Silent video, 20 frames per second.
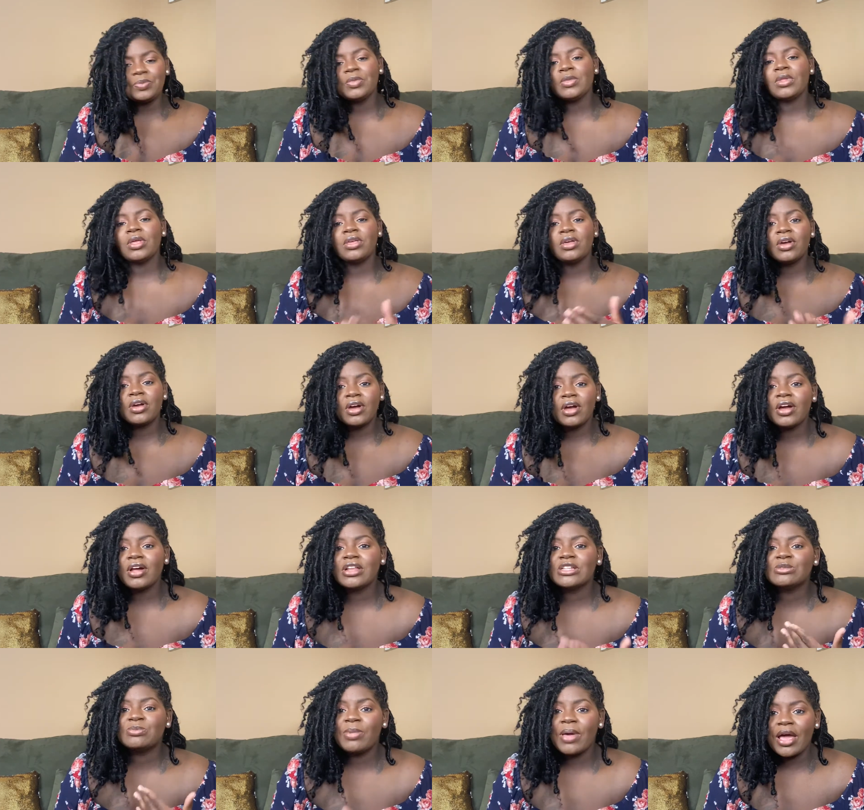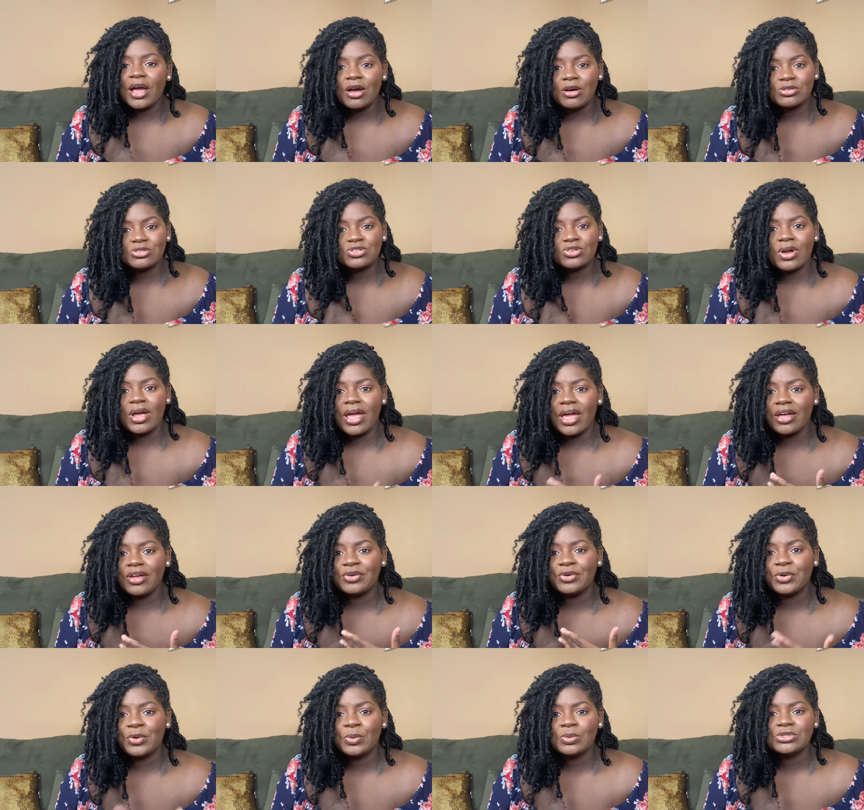your girl is back on
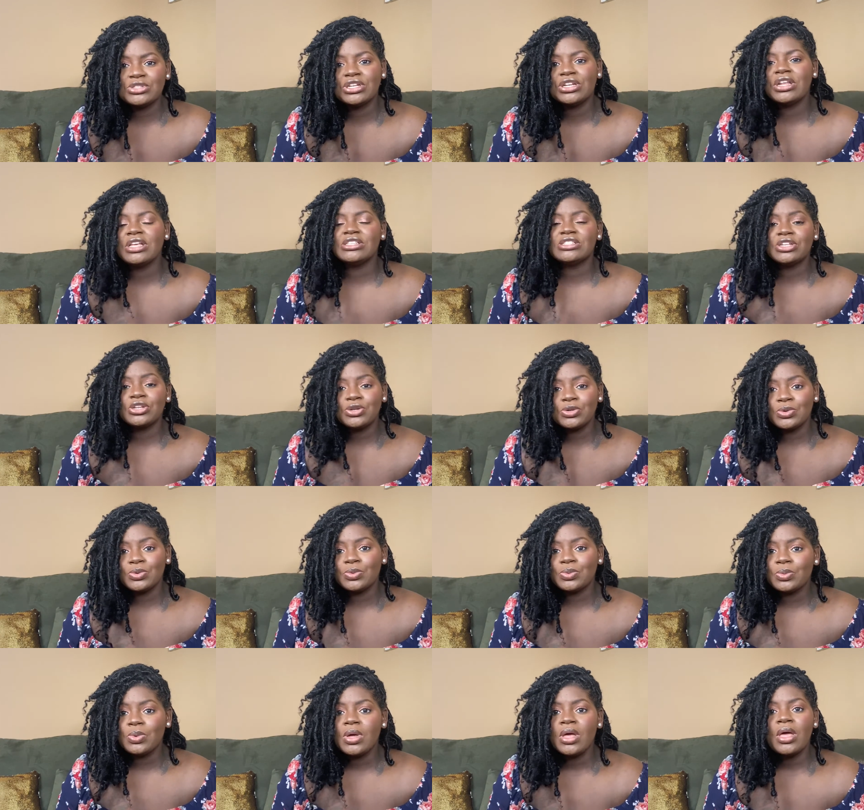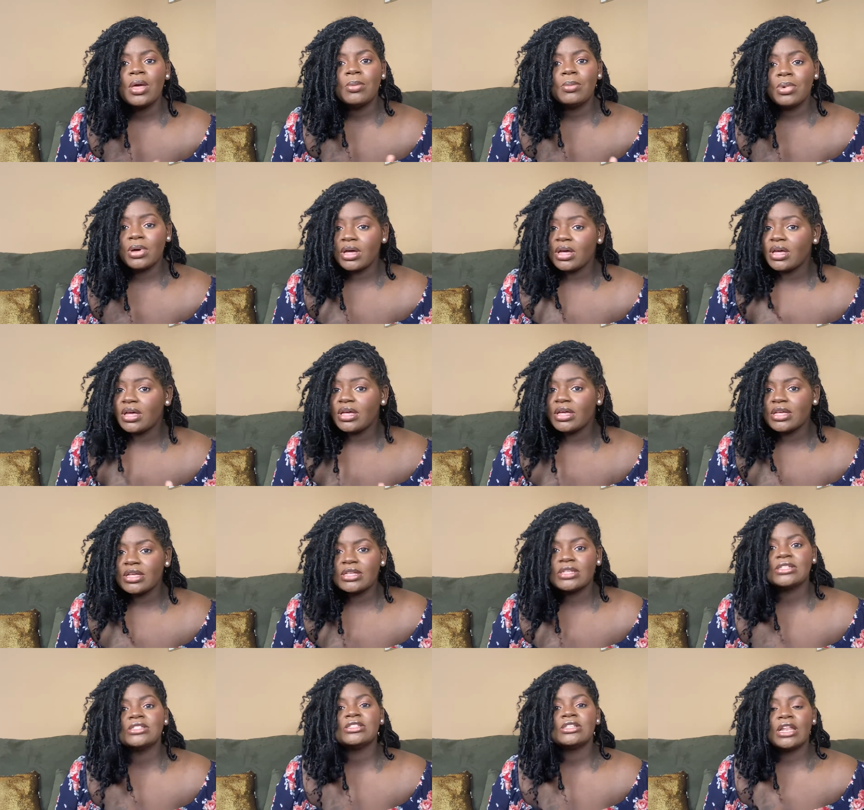track, doing what she needs to do,
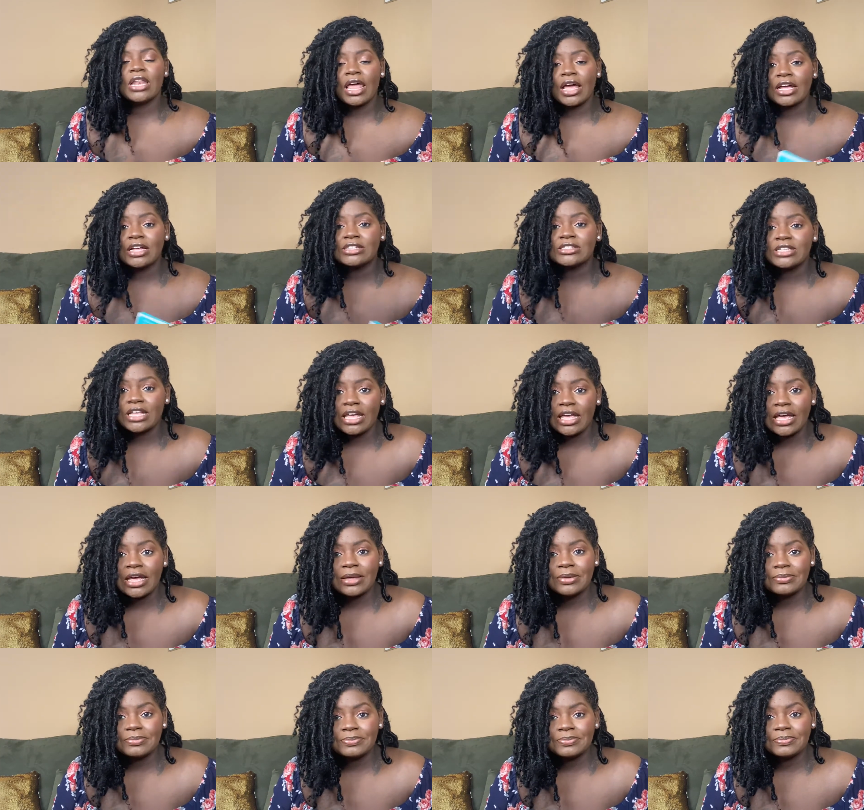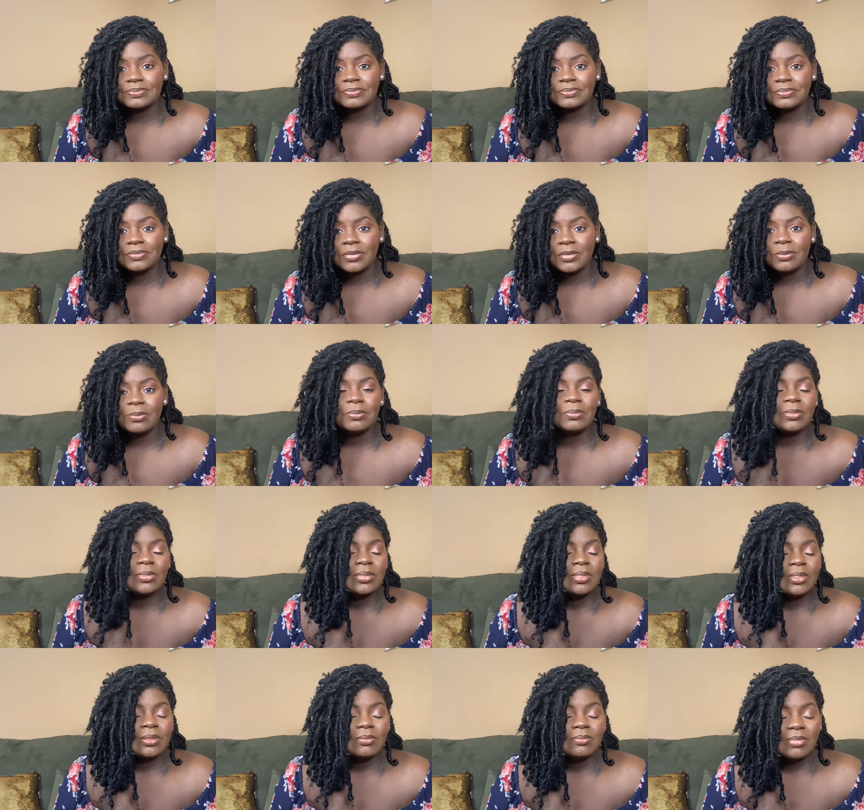because like I said,
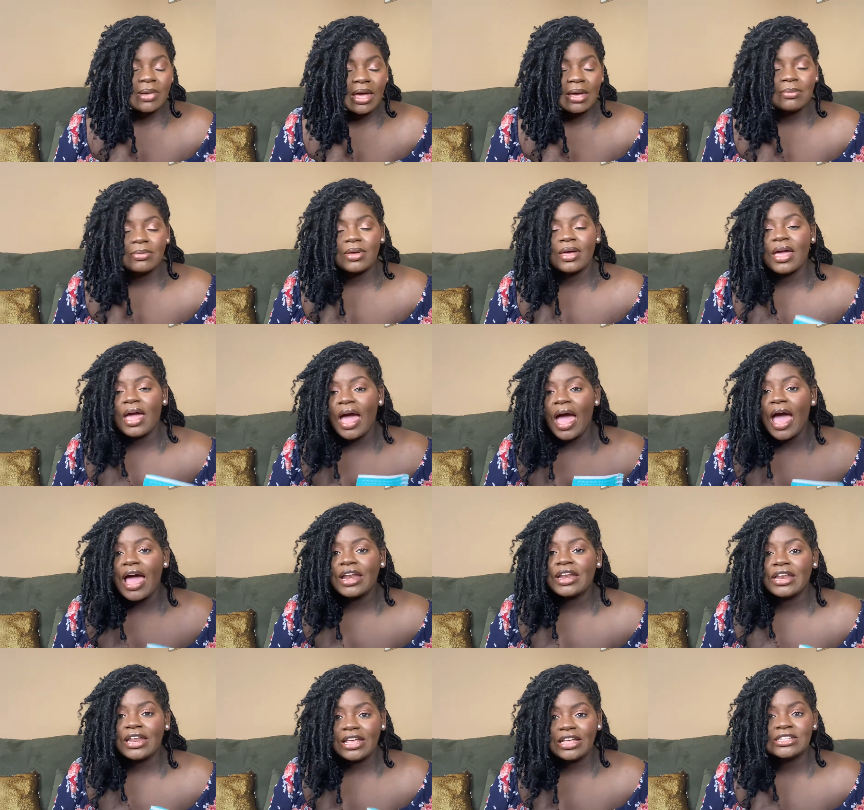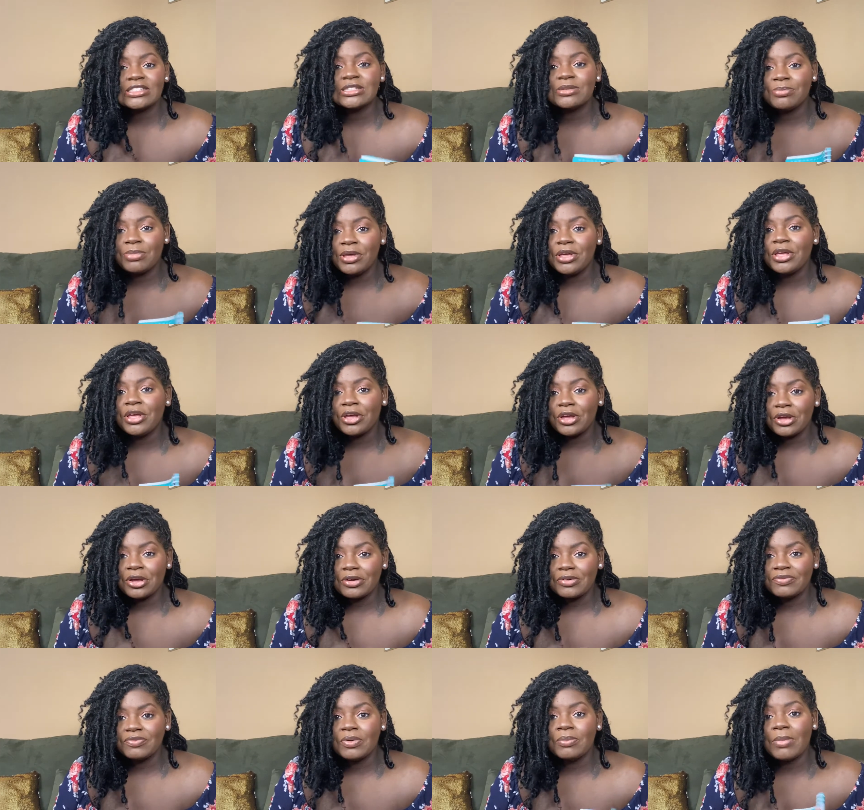baby, I need to be
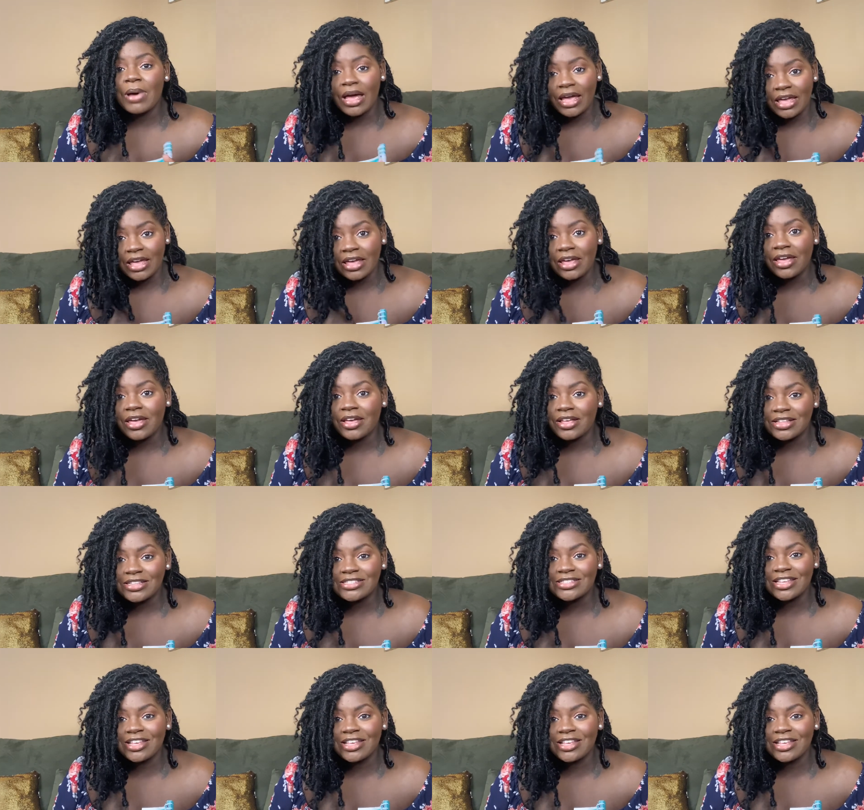here for my kids.